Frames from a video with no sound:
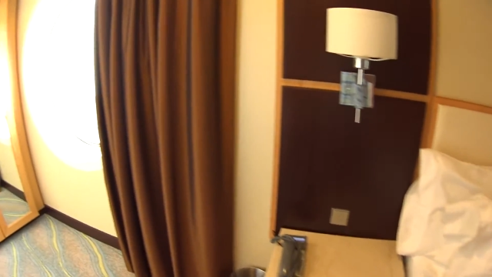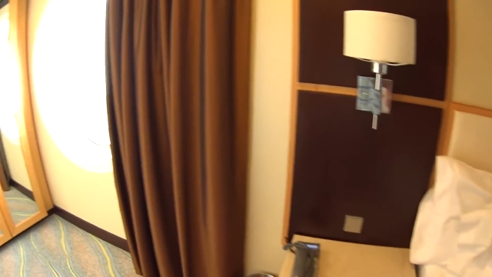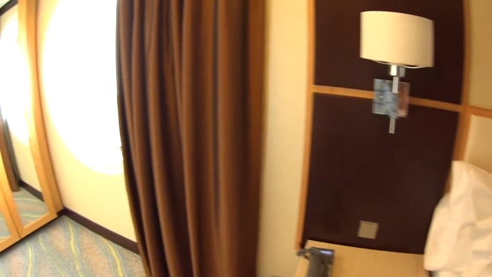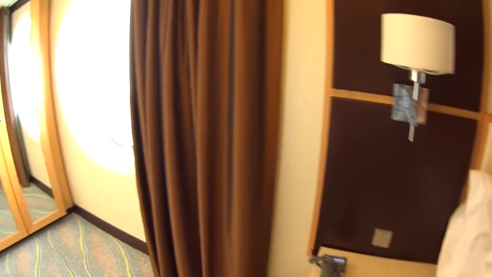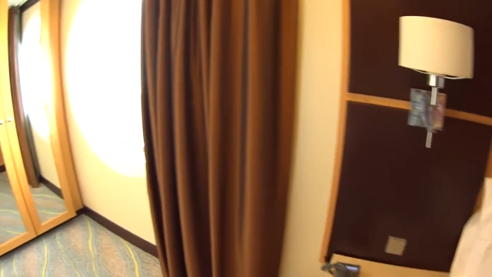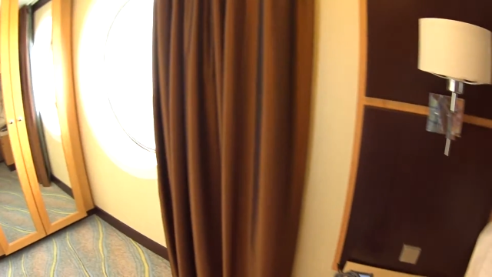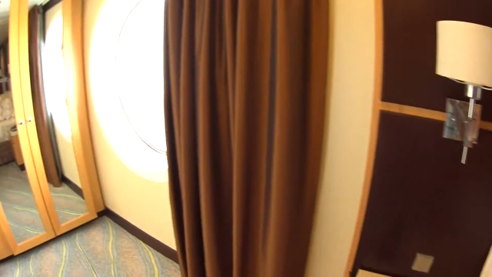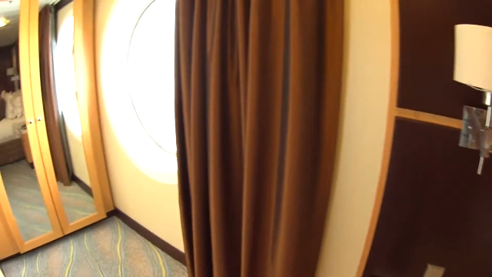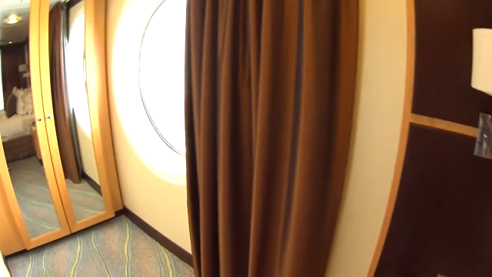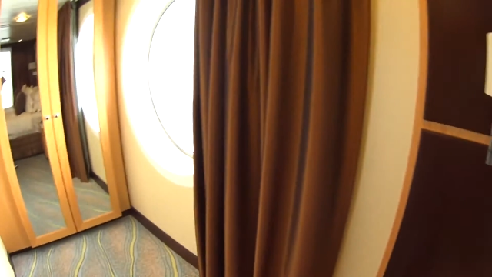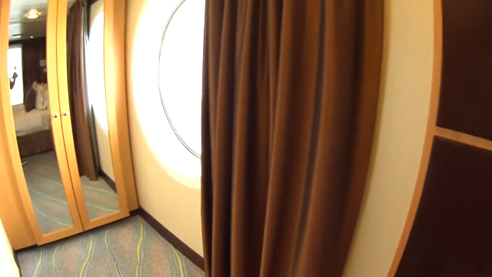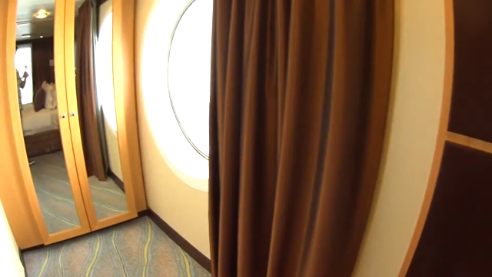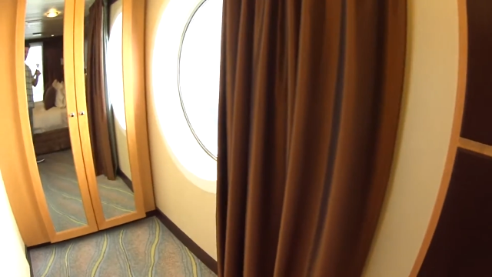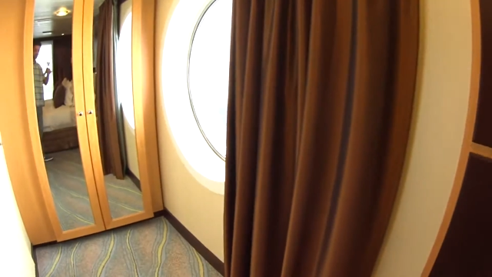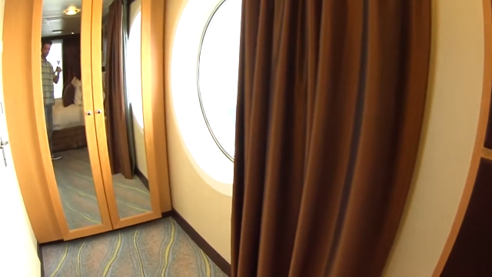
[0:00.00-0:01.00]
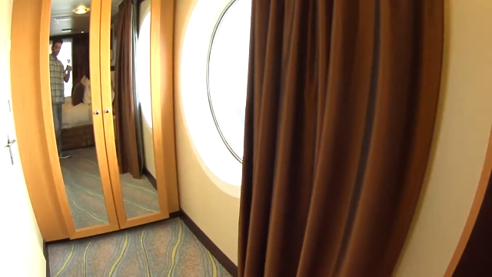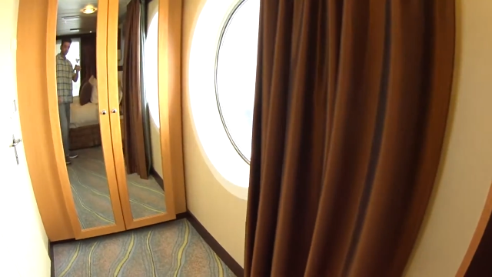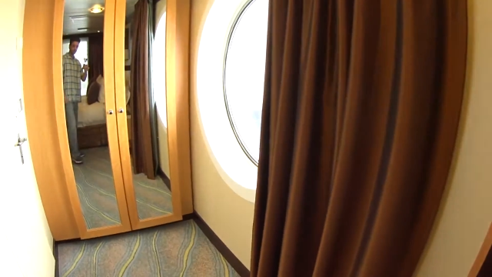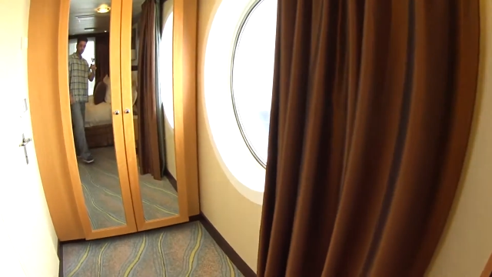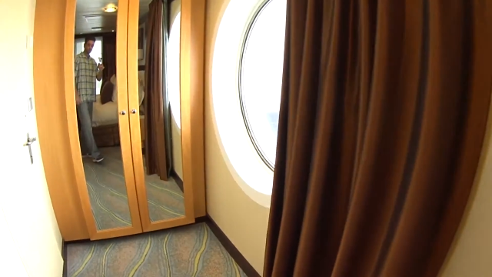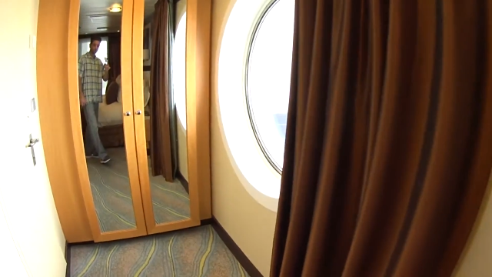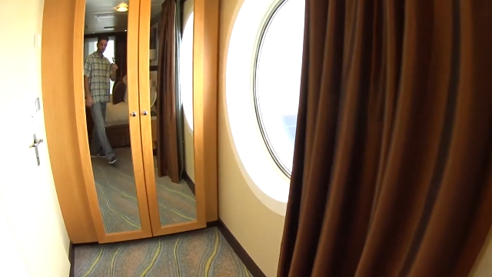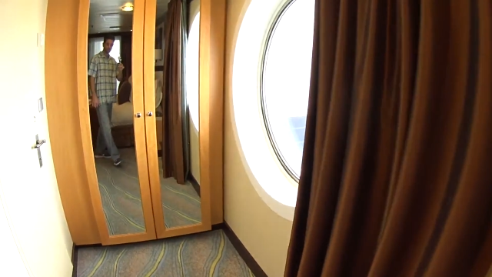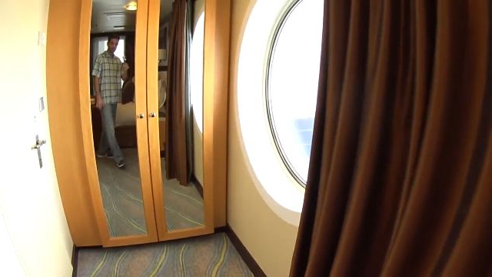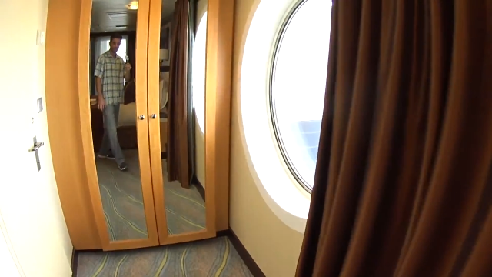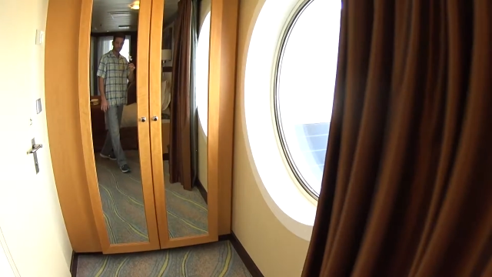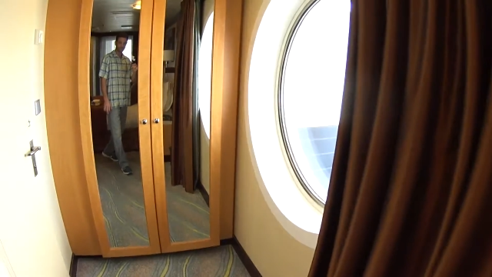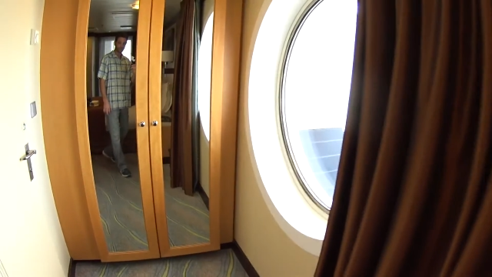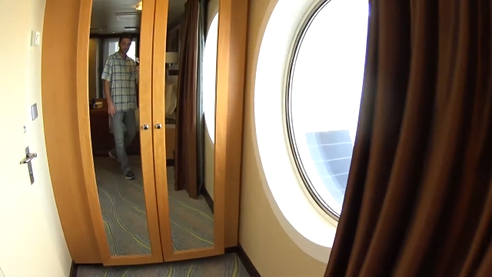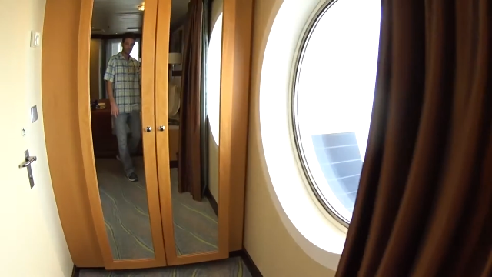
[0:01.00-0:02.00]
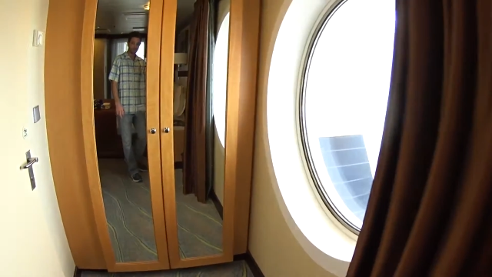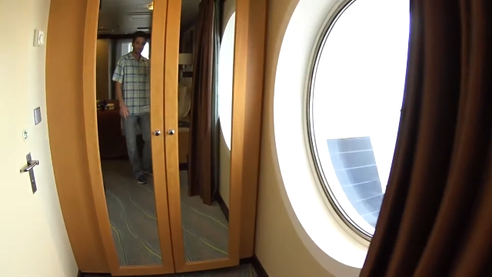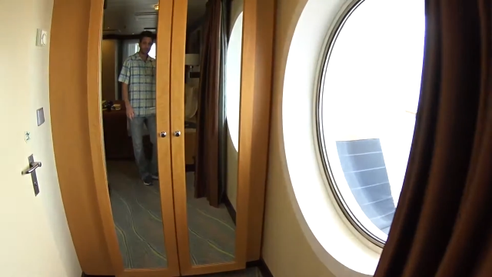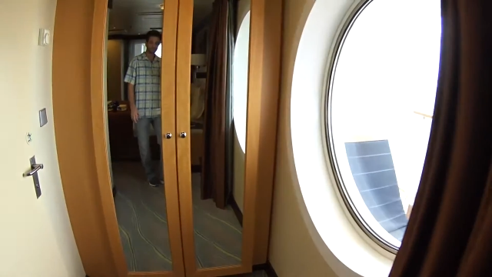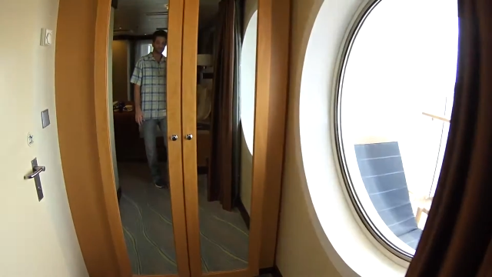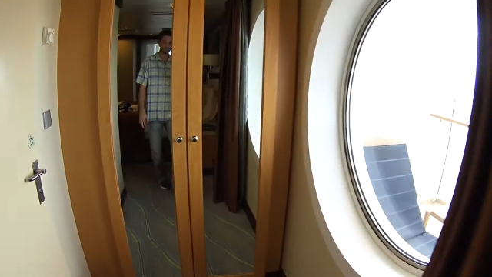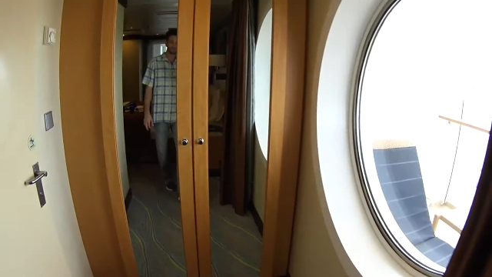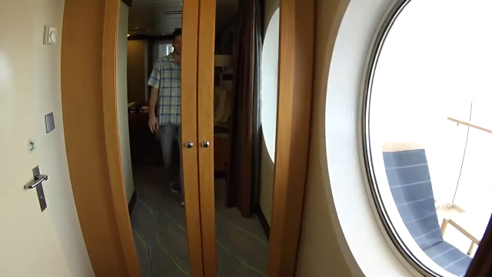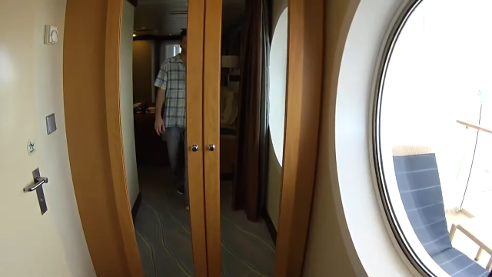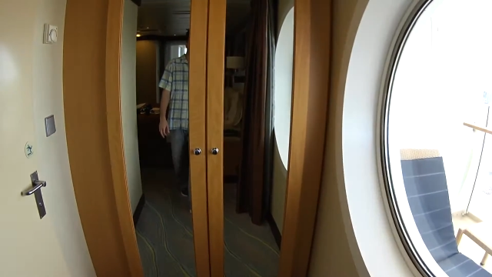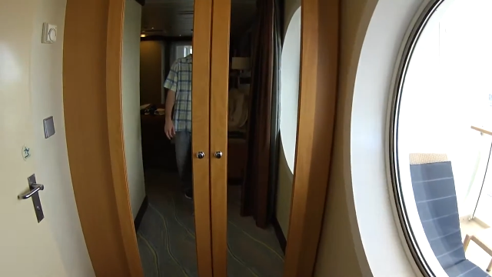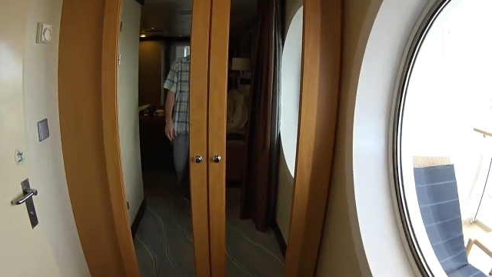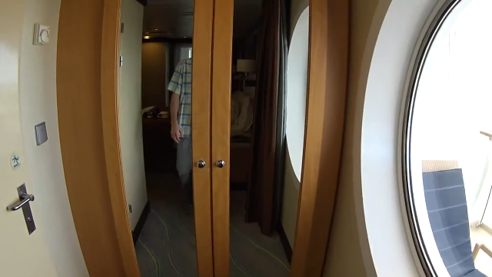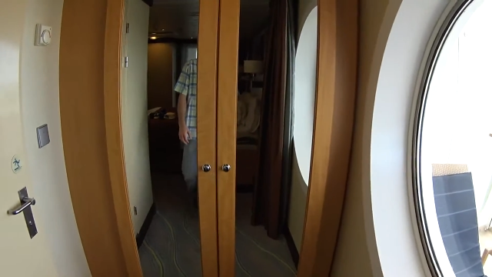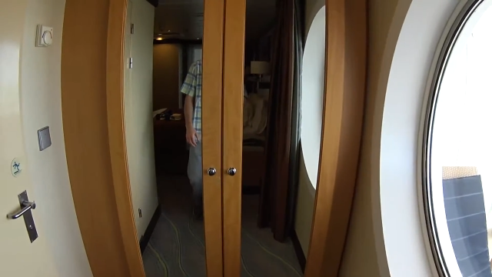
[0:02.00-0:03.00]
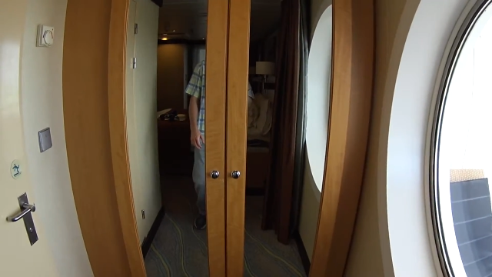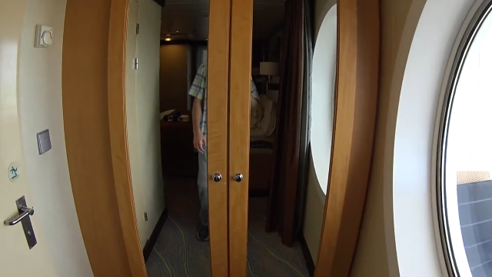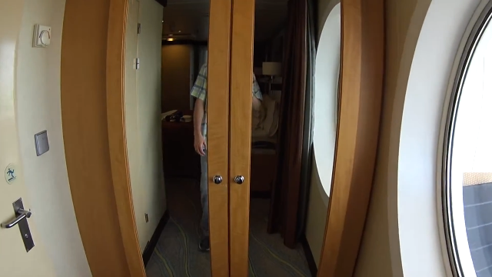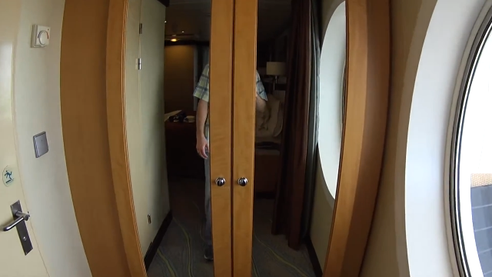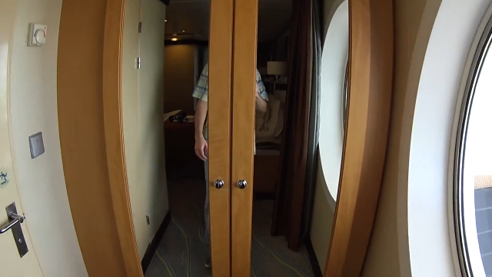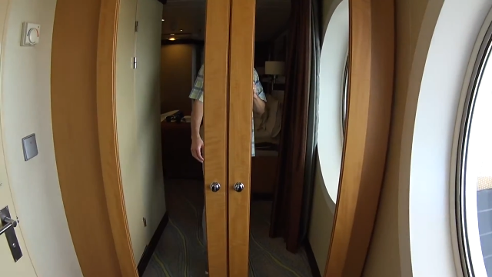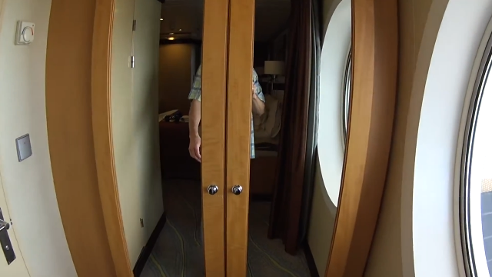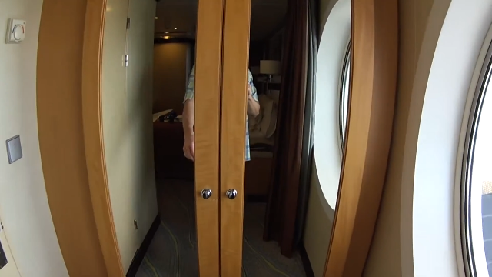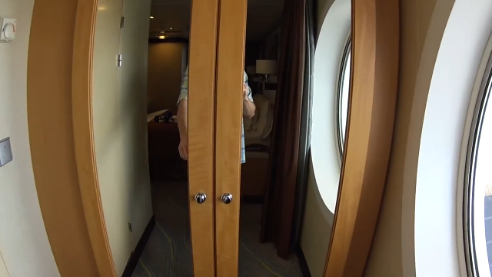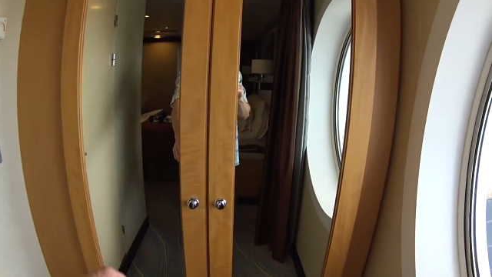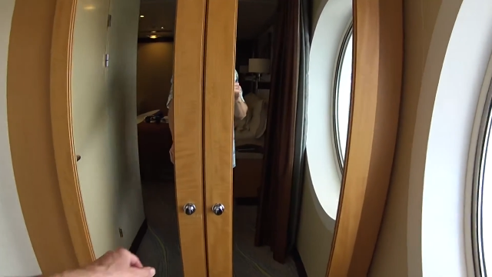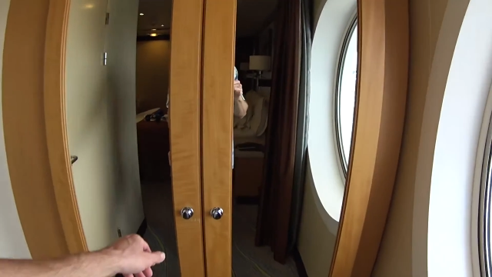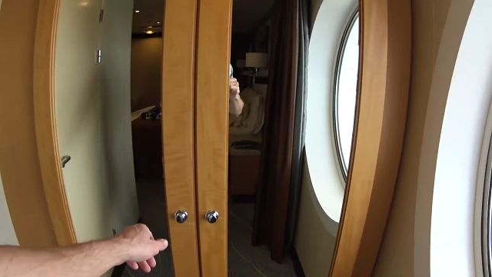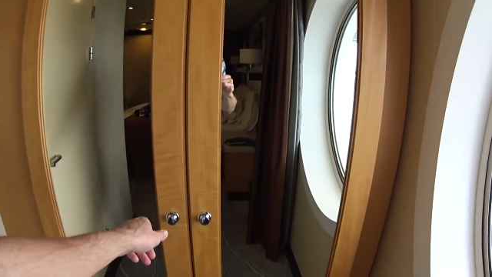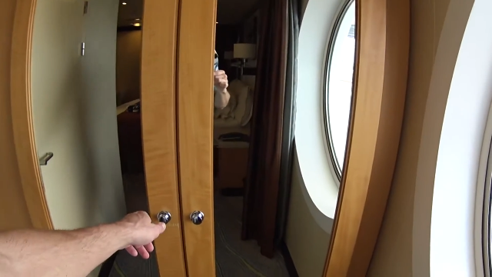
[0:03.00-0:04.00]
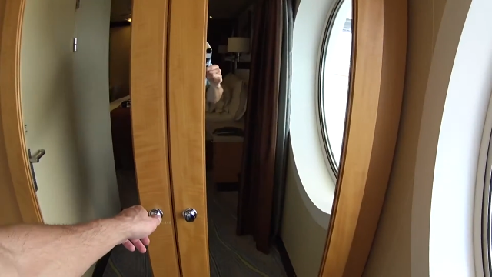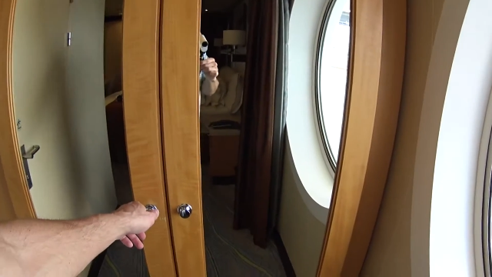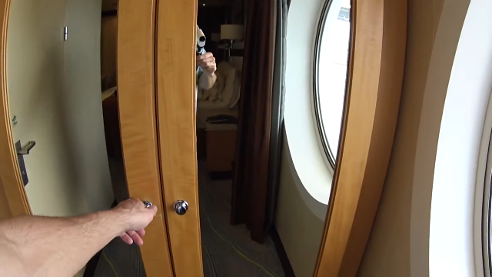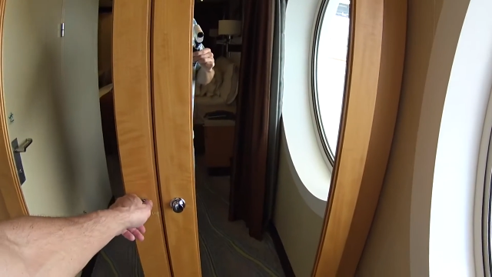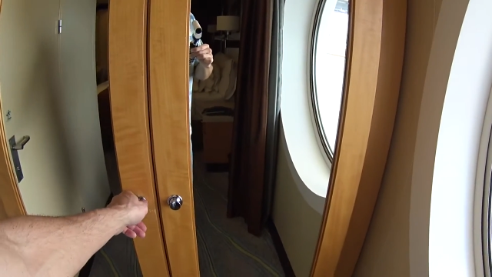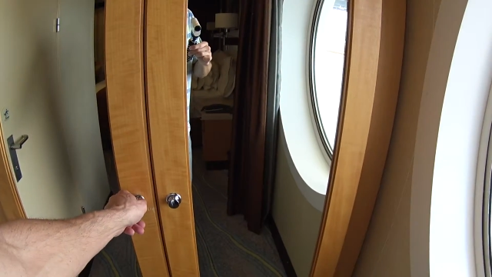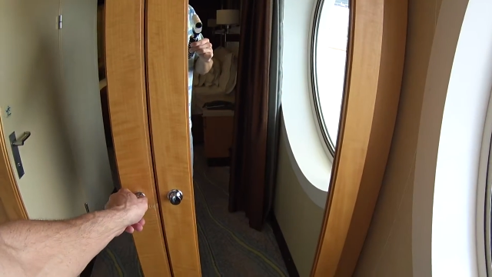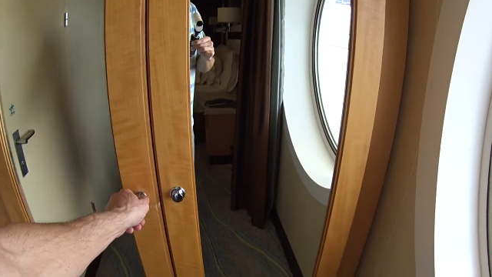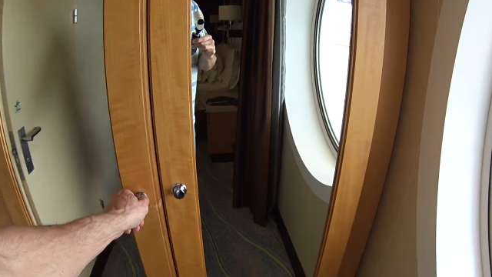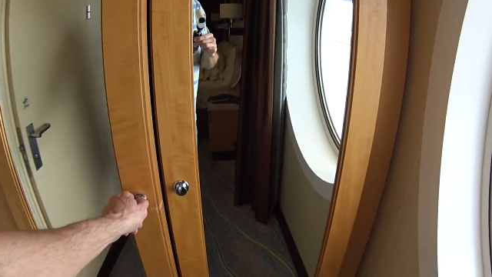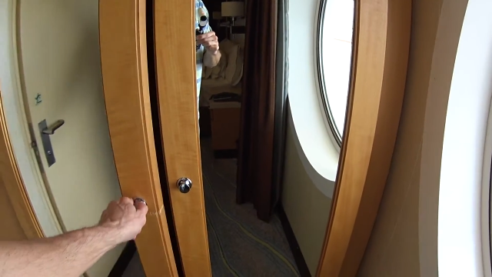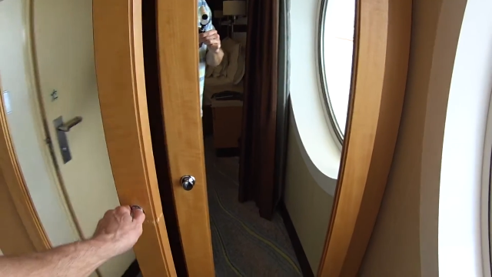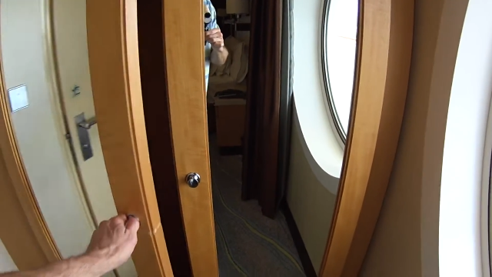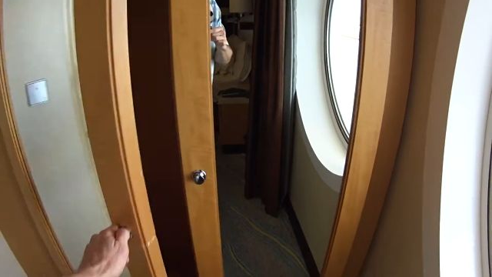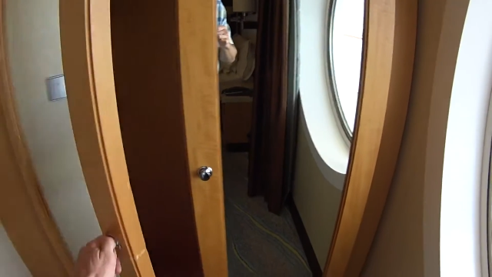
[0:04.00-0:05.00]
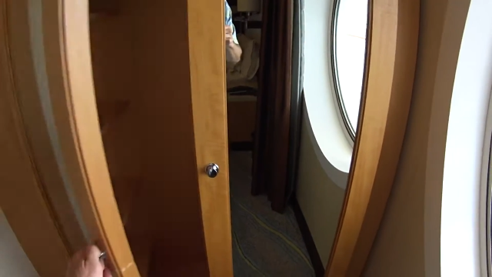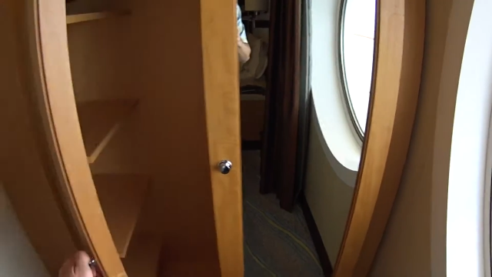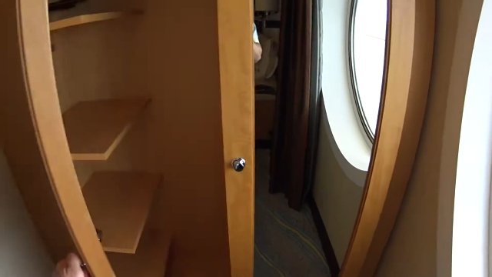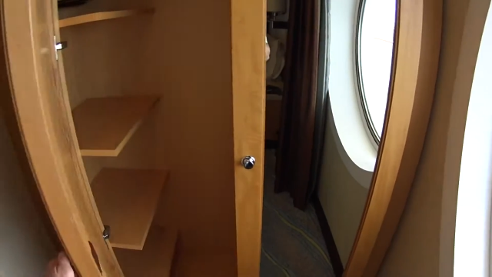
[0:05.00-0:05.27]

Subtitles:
No face is visible, so there are no lips to read.